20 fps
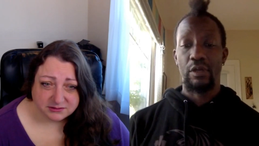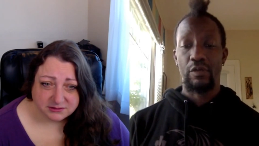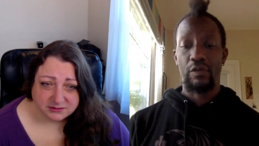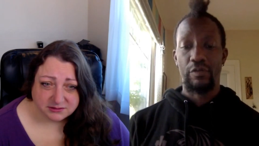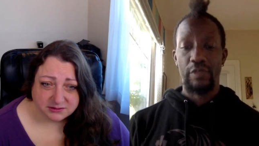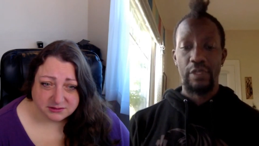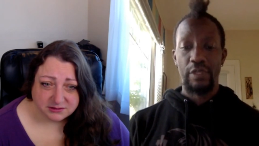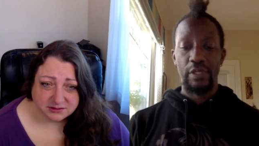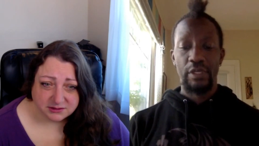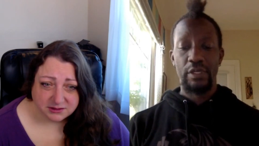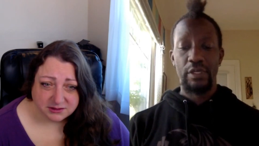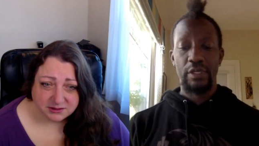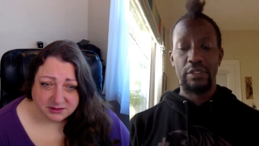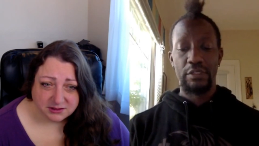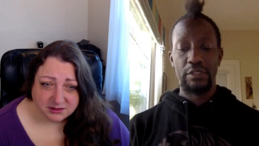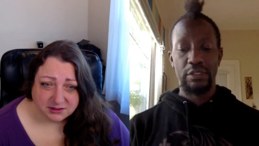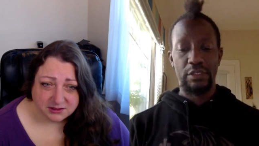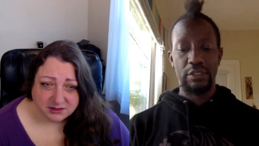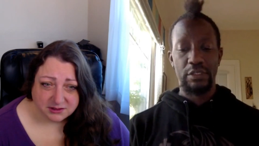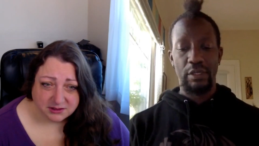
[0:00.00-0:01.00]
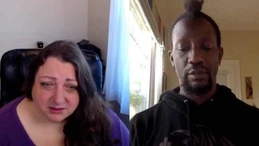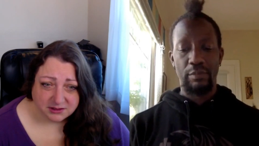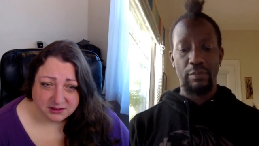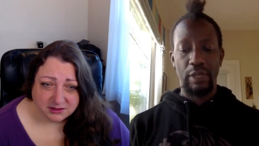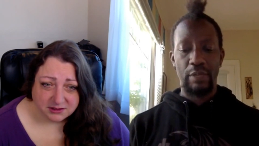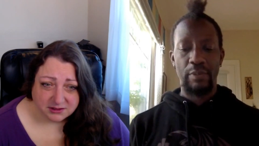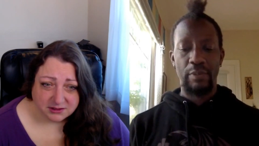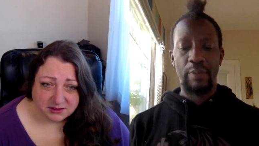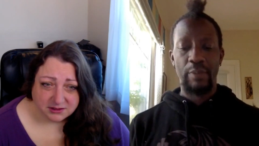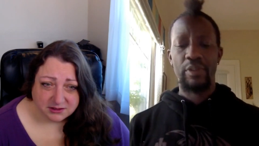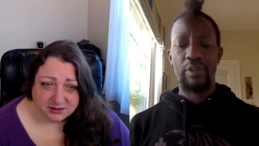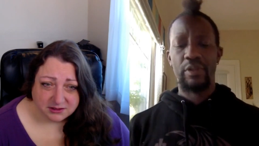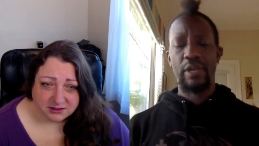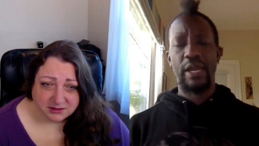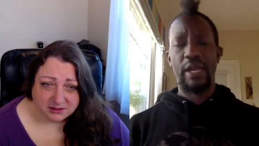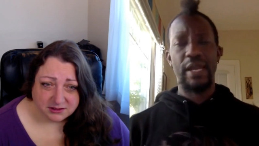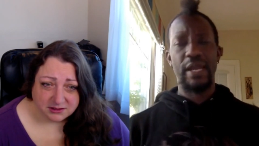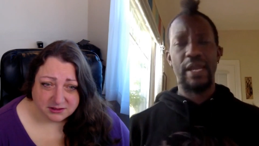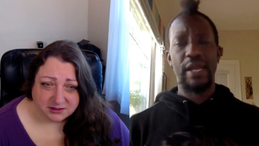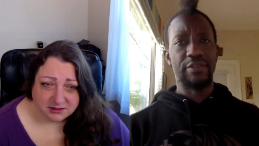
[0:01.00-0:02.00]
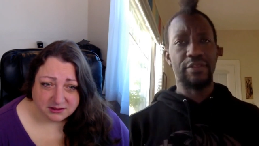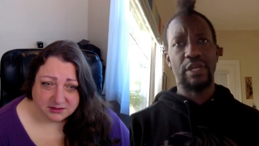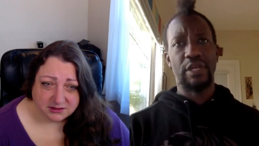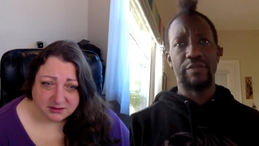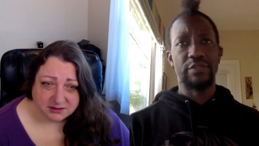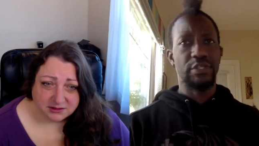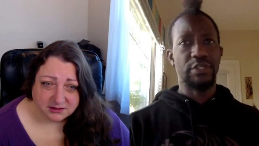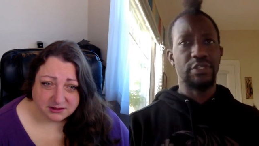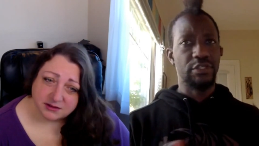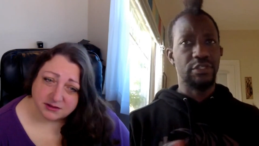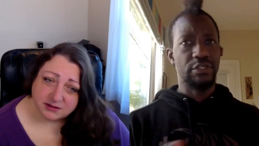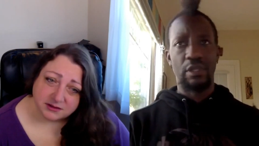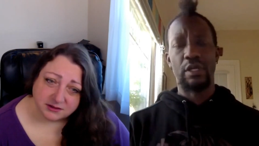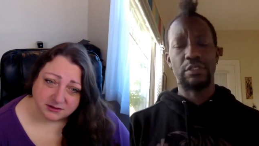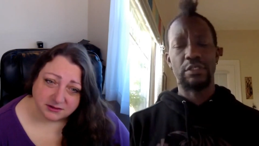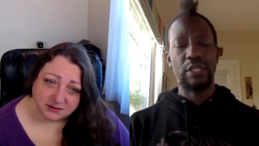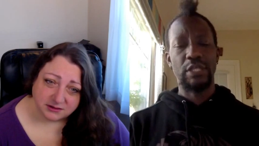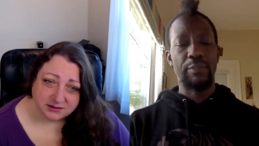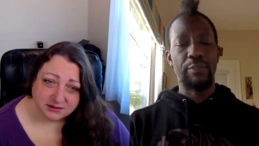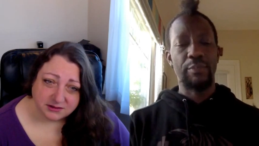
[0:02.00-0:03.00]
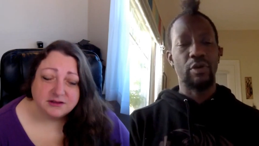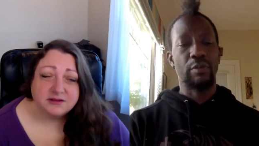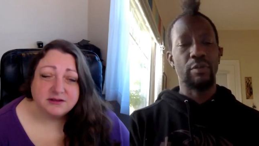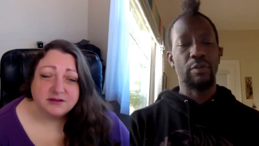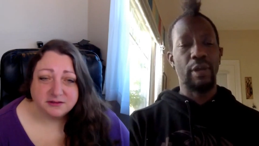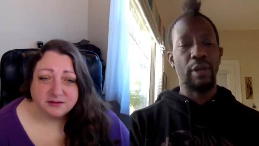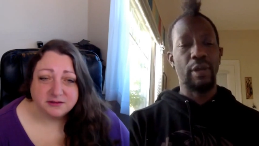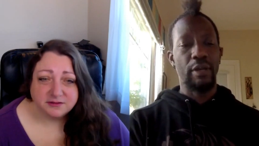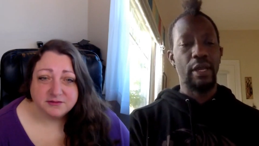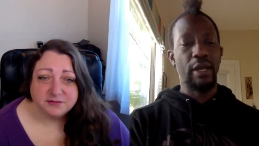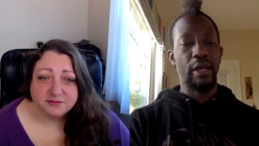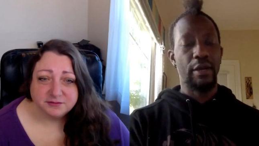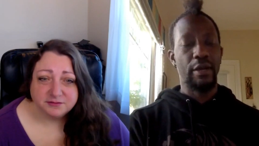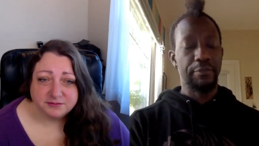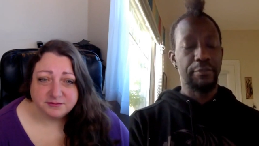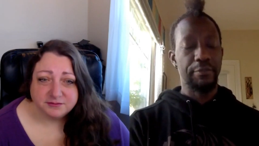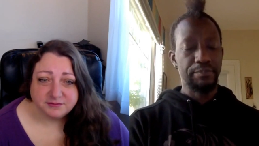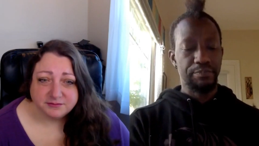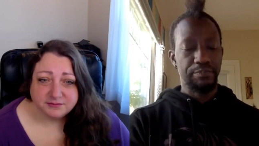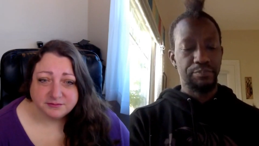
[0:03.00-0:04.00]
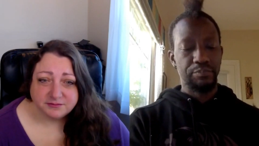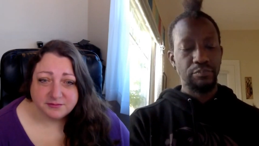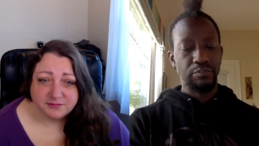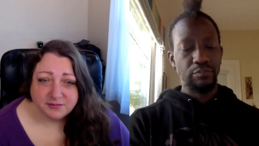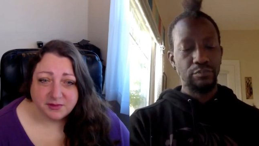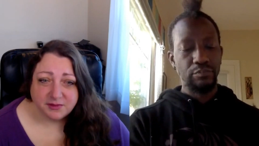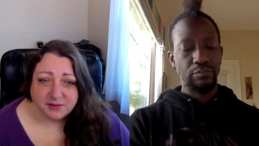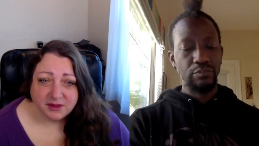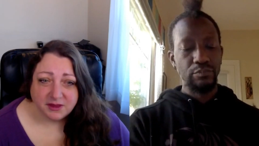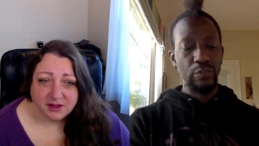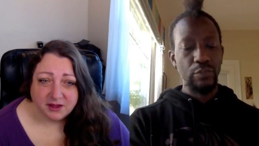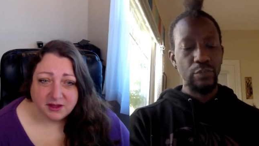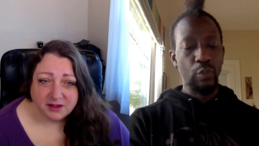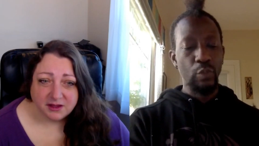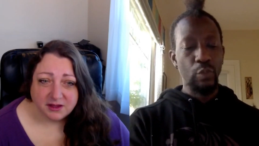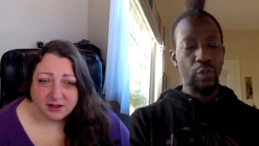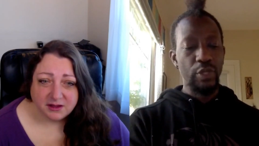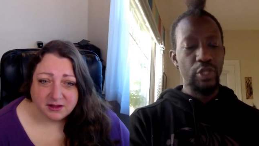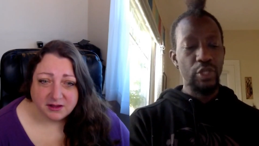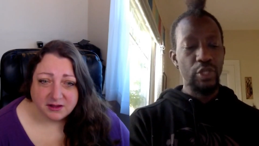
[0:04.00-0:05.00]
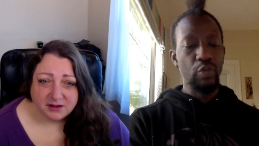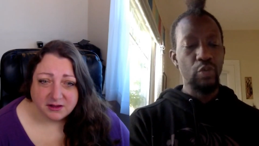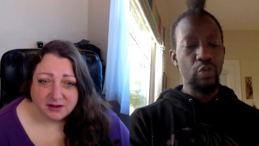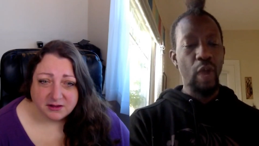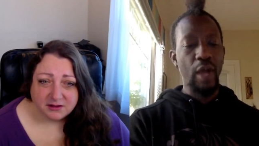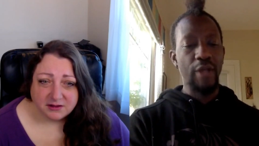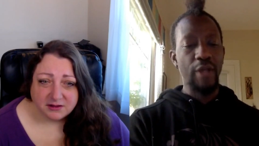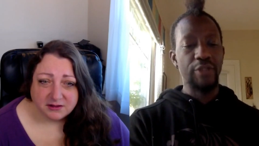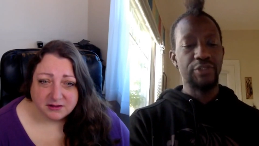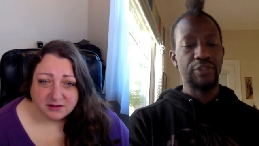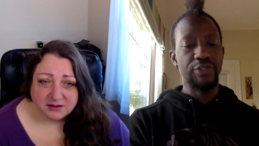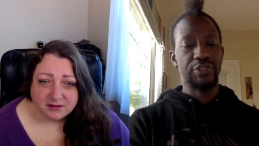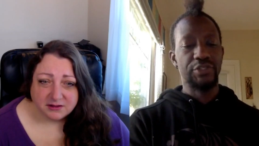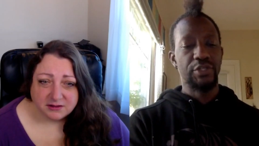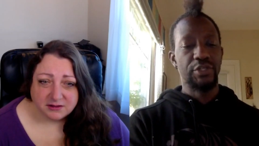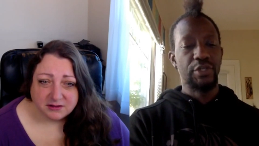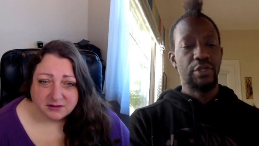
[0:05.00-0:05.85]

Speaker 1: over the years, and my brother and I had this conversation a long time ago about how when you watch